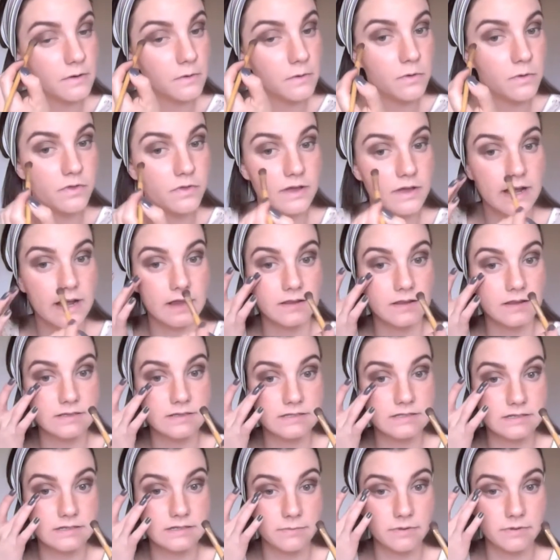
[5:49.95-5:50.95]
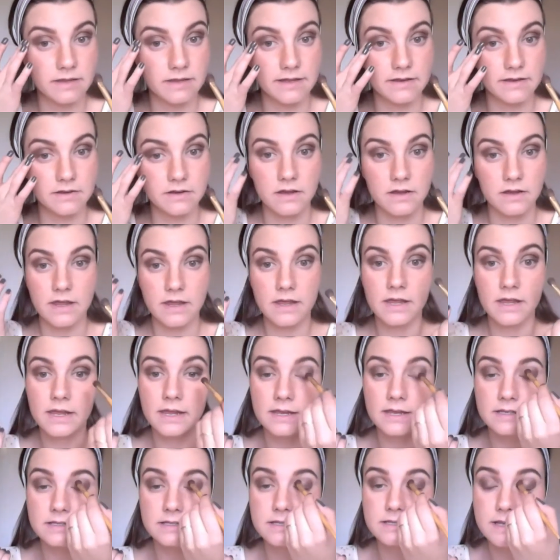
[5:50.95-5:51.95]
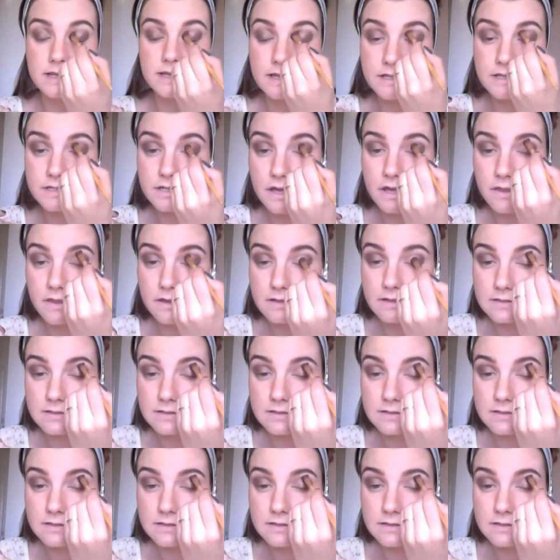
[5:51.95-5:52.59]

all the colours to blend into each other.